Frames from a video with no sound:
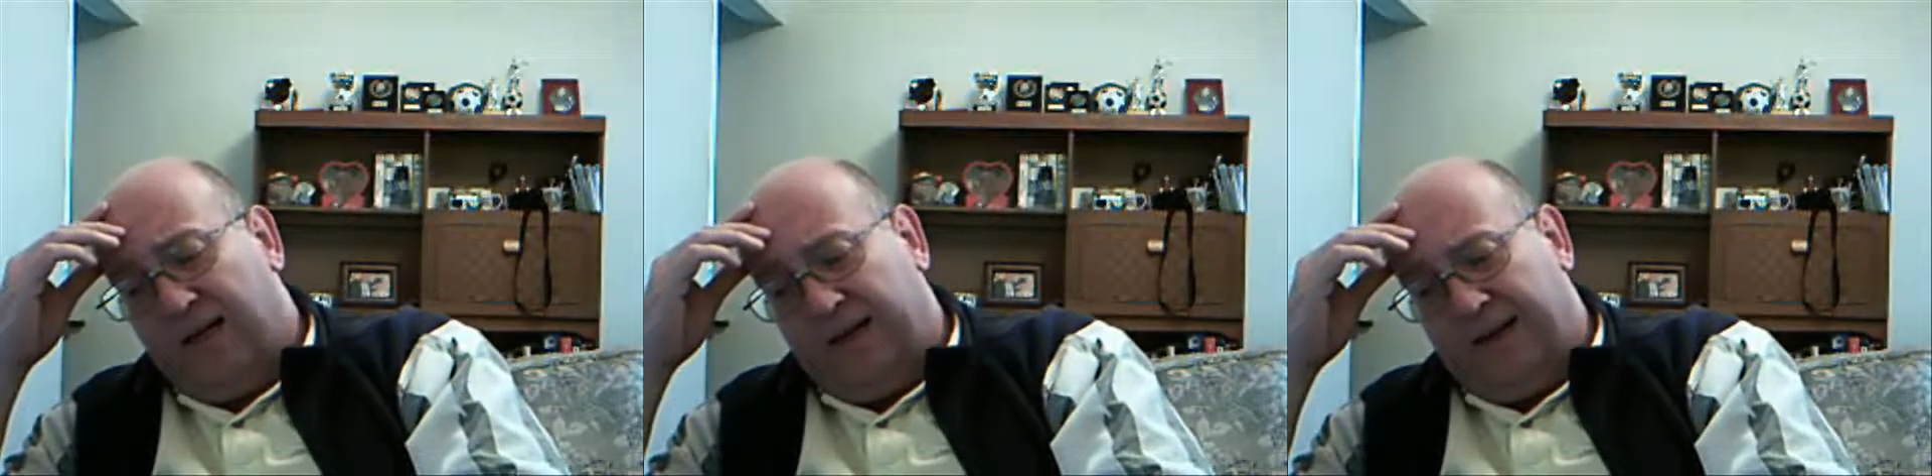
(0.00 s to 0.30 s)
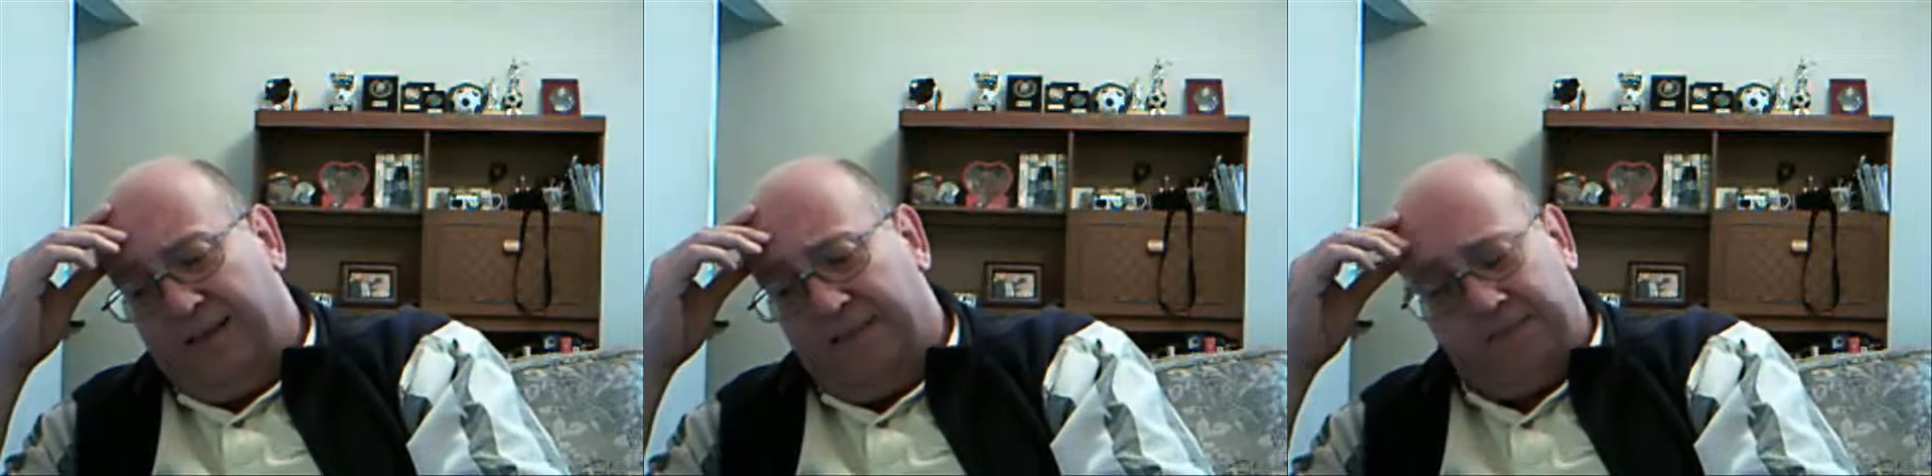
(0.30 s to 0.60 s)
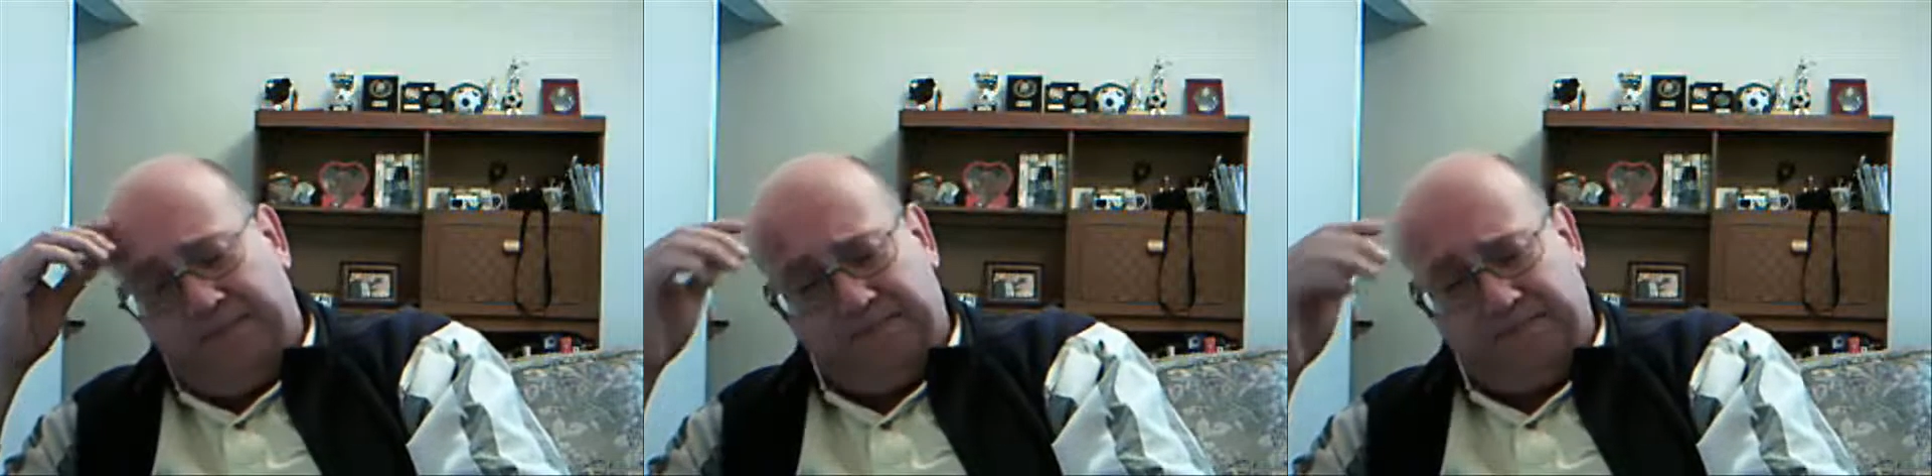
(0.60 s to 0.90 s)
um,
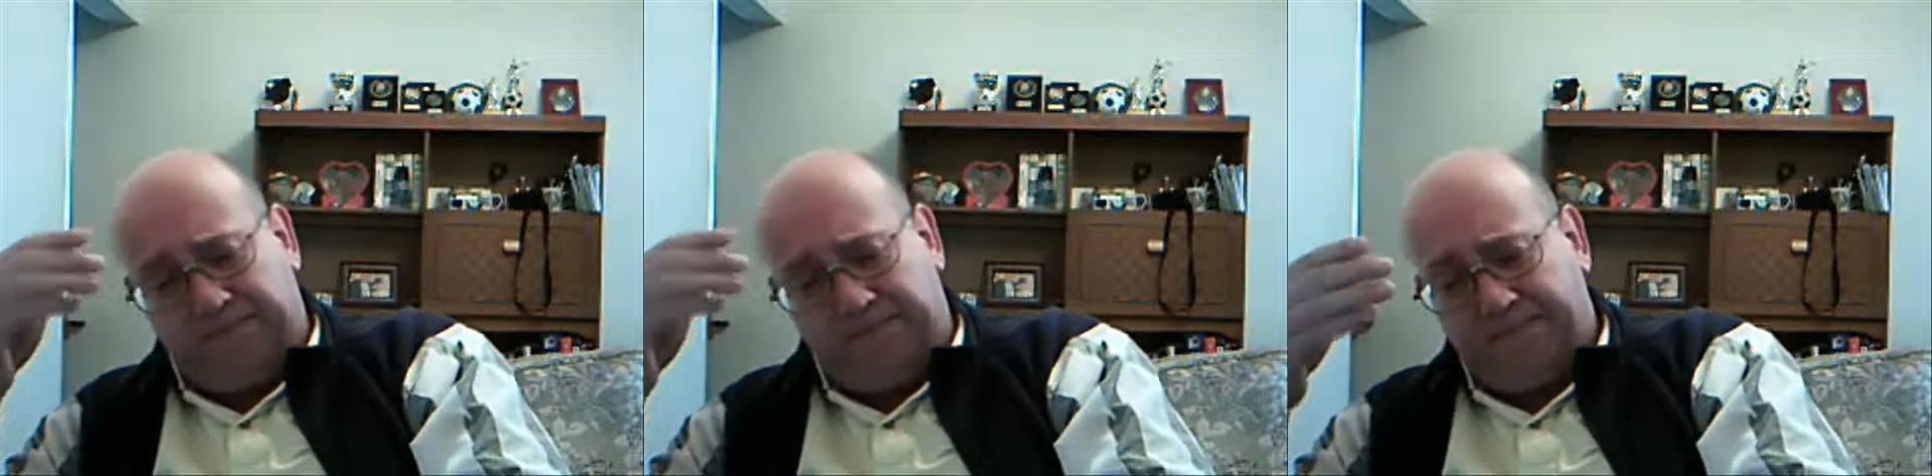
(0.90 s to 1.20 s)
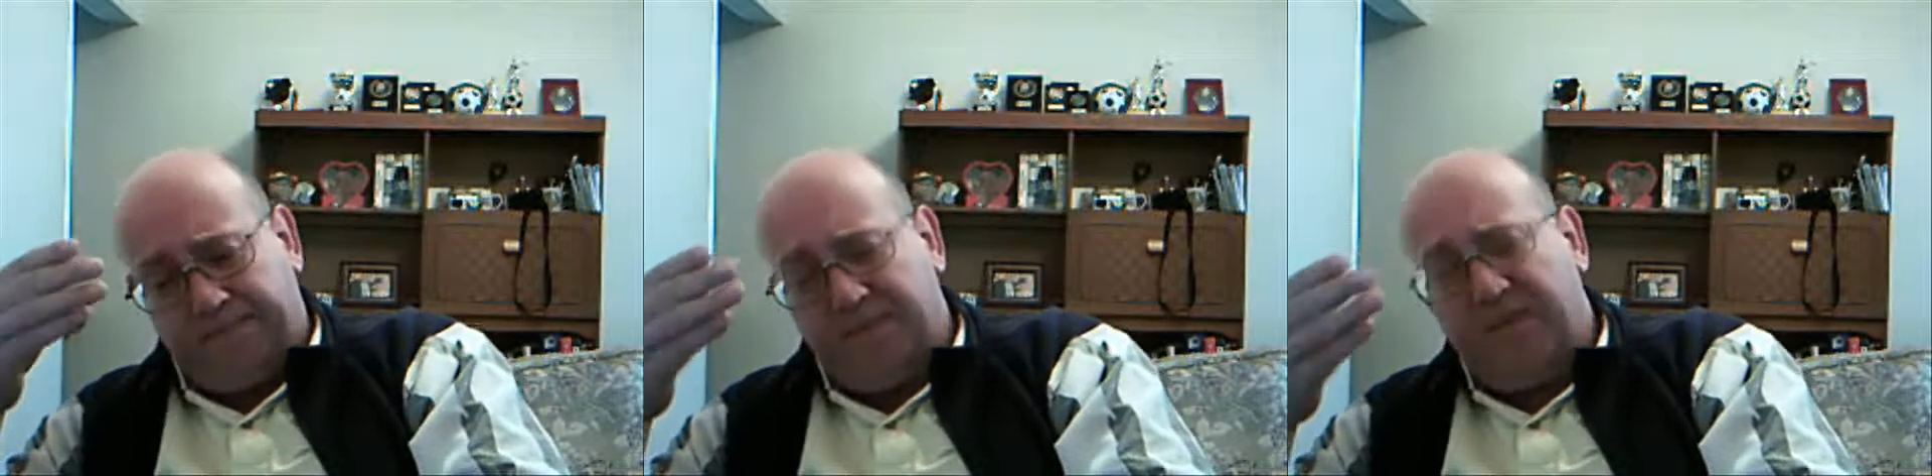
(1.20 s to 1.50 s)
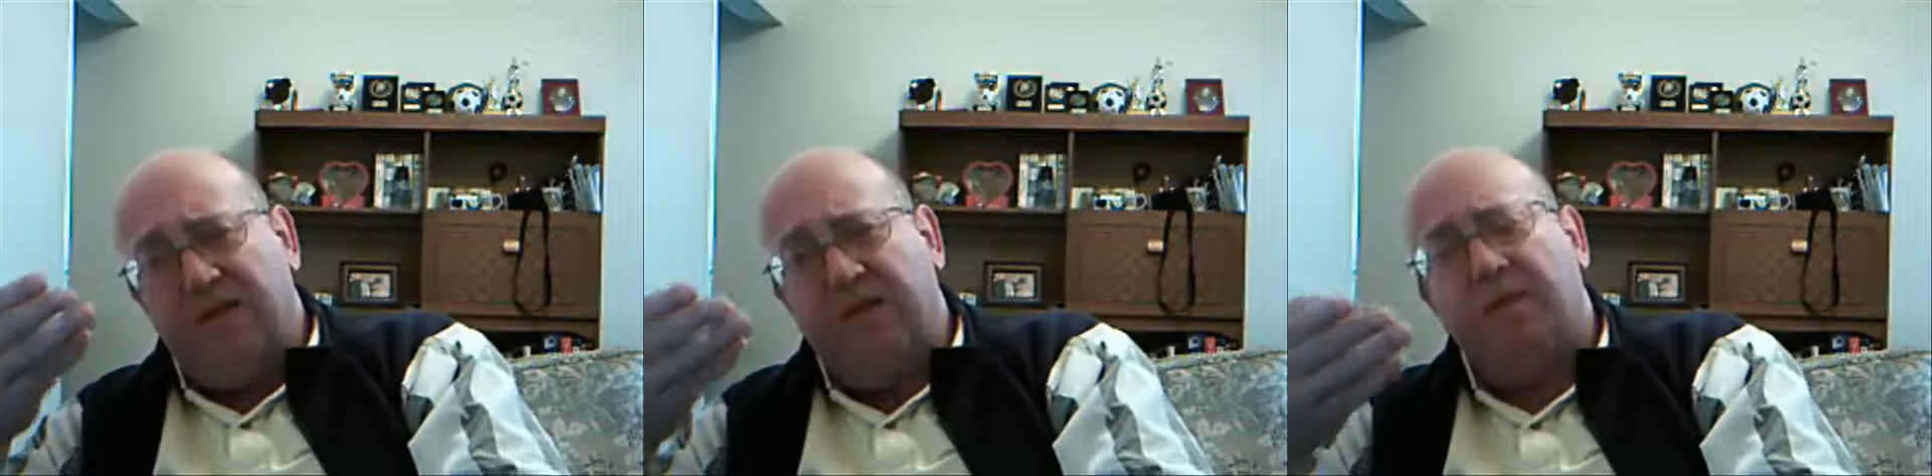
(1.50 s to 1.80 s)

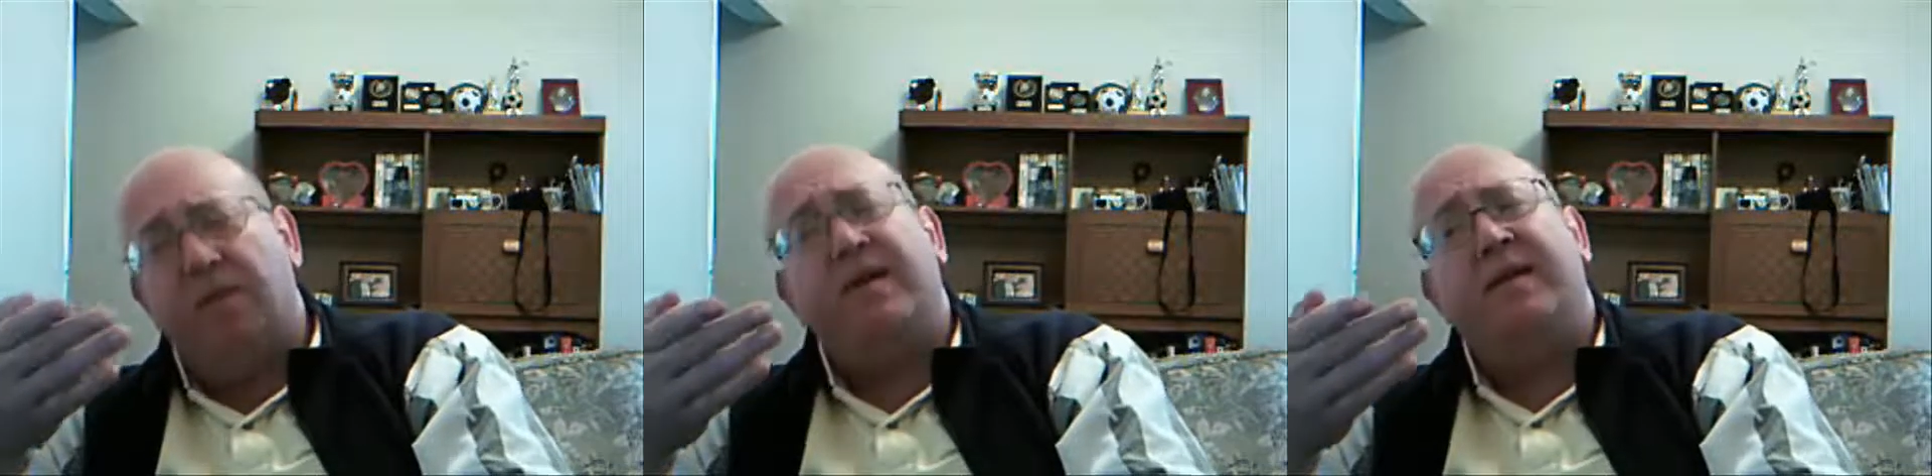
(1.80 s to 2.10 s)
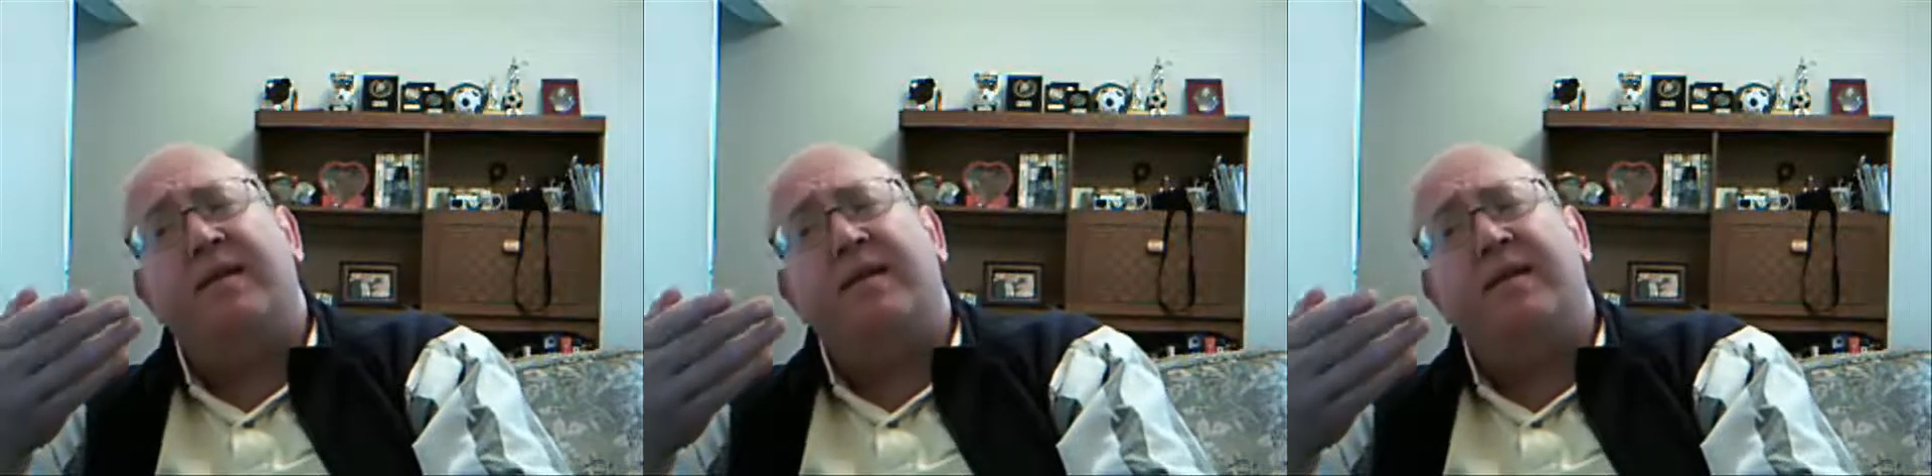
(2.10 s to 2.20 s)
the bullying